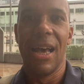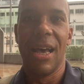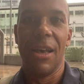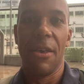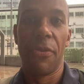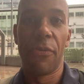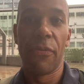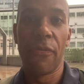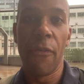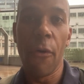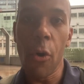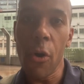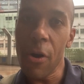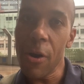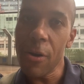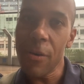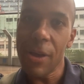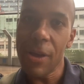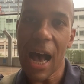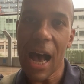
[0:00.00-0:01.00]

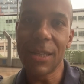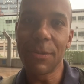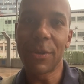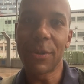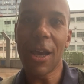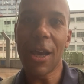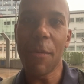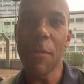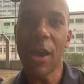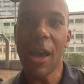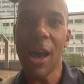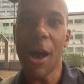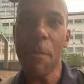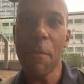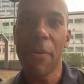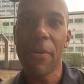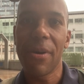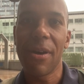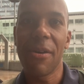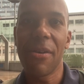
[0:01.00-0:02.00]
4 items coming up,
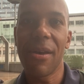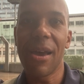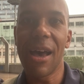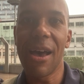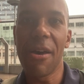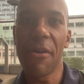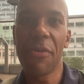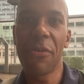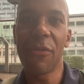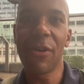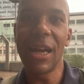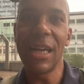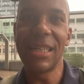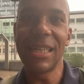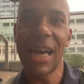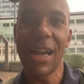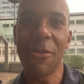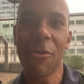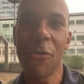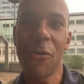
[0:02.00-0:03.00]
3
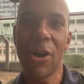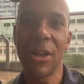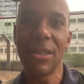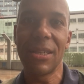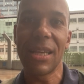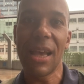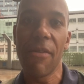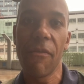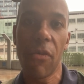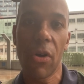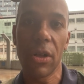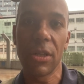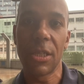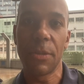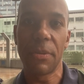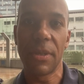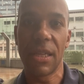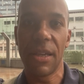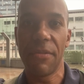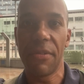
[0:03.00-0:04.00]
general ones and 1
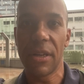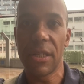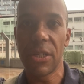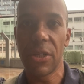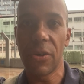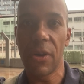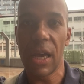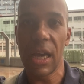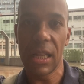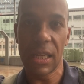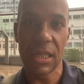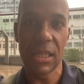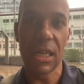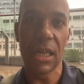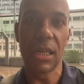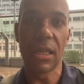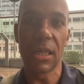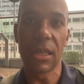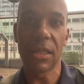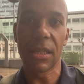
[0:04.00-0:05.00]
specific to English
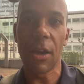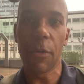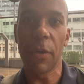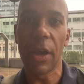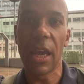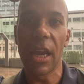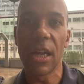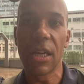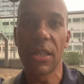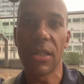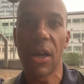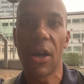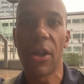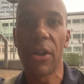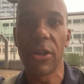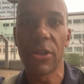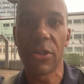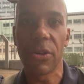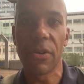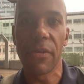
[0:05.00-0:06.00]
teachers coming here
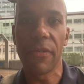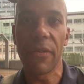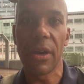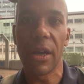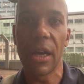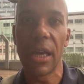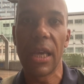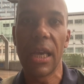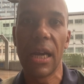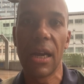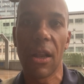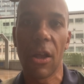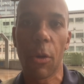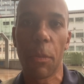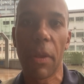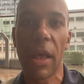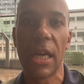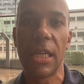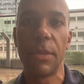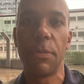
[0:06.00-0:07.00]
on a sort of a year-long
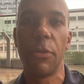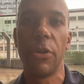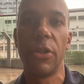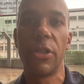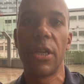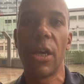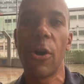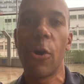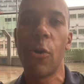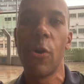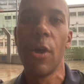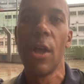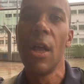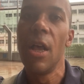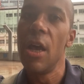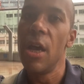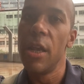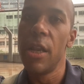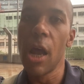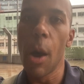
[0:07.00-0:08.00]
placement. So
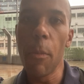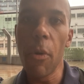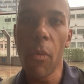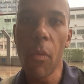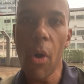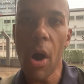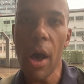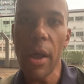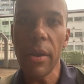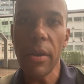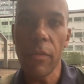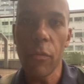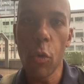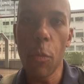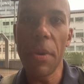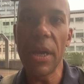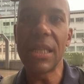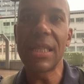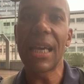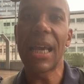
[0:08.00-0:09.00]
number 1 will
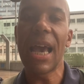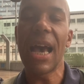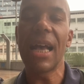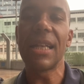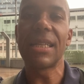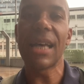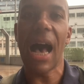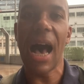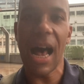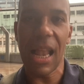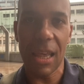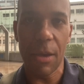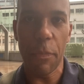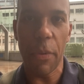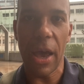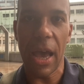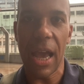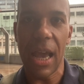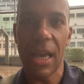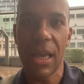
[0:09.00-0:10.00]
be to get
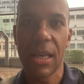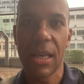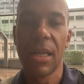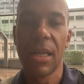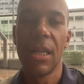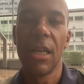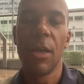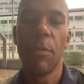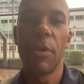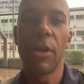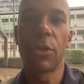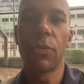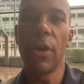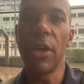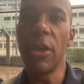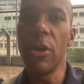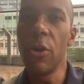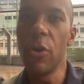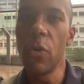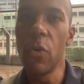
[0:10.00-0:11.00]
Alipay, because
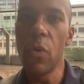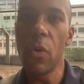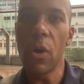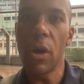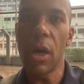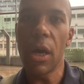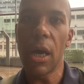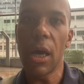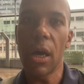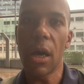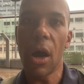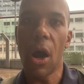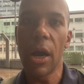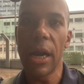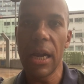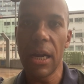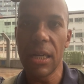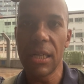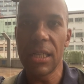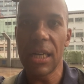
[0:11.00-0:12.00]
when you are
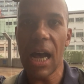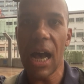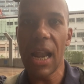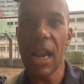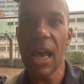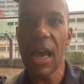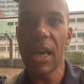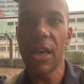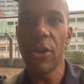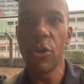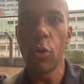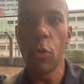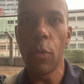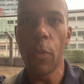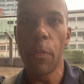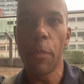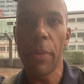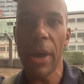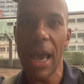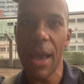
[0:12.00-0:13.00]
here in China, you do
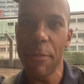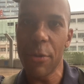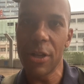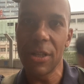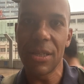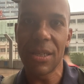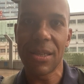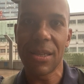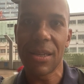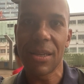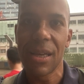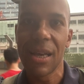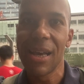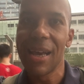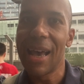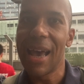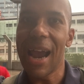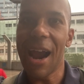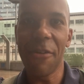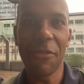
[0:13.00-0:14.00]
payments,
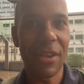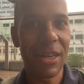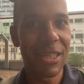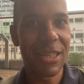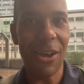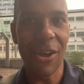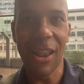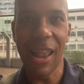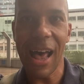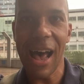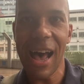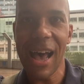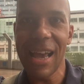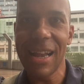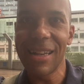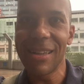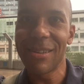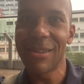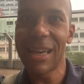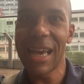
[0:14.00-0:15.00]
everything is
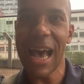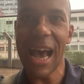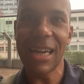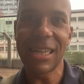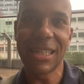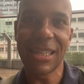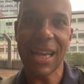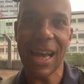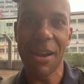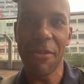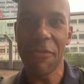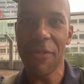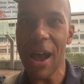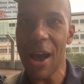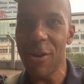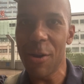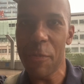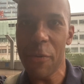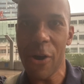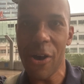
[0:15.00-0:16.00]
online, cash is kind of
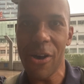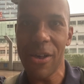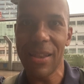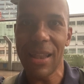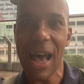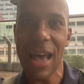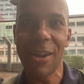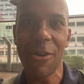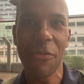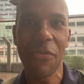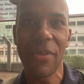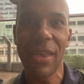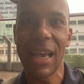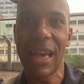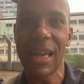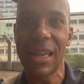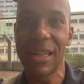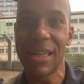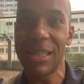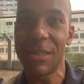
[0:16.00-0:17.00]
frowned upon. I don't
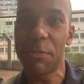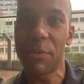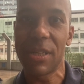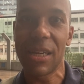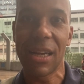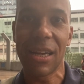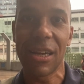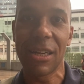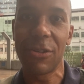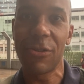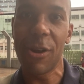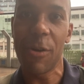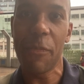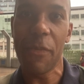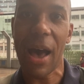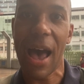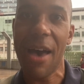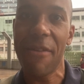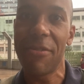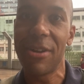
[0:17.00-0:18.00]
think in this particular trip
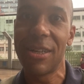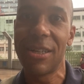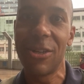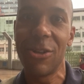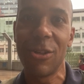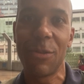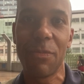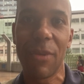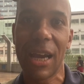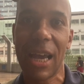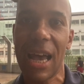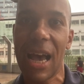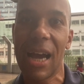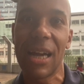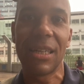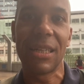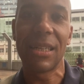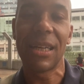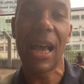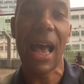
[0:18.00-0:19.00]
I haven't used my
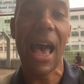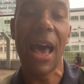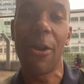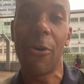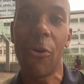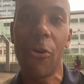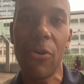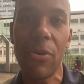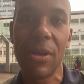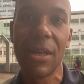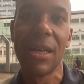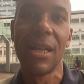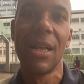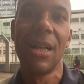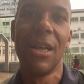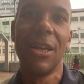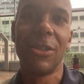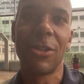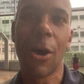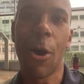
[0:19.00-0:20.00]
cash at all.
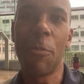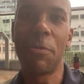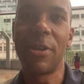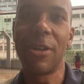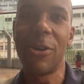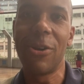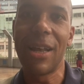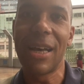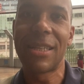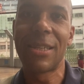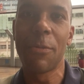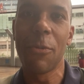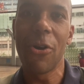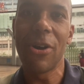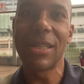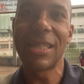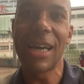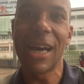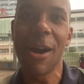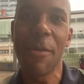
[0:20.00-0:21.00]
So I hope to do that
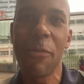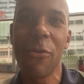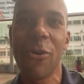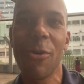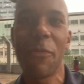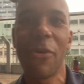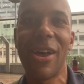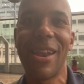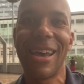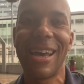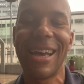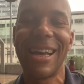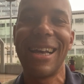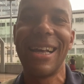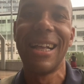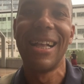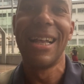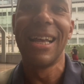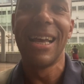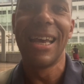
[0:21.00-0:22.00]
tomorrow at the airport. But
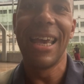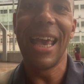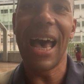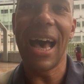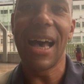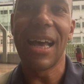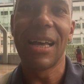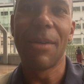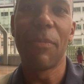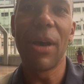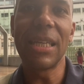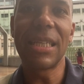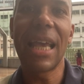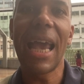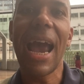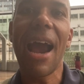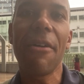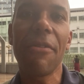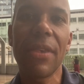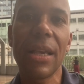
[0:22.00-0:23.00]
yeah,
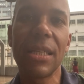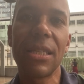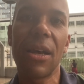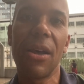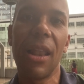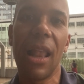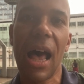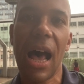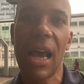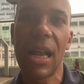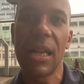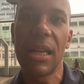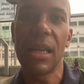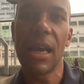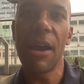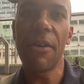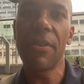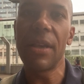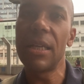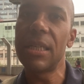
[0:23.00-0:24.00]
basically everything is online.
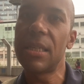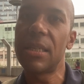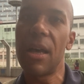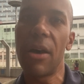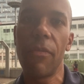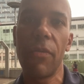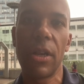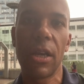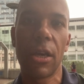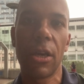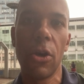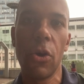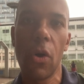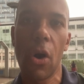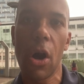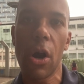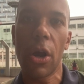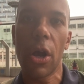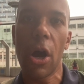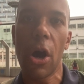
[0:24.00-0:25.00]
Everything is done with a
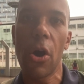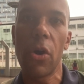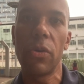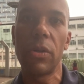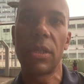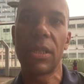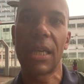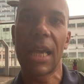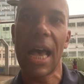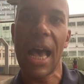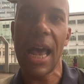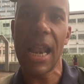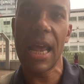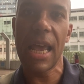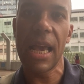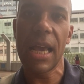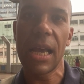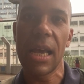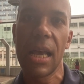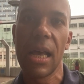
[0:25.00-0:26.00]
QR code,
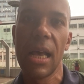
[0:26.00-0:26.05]
scanning.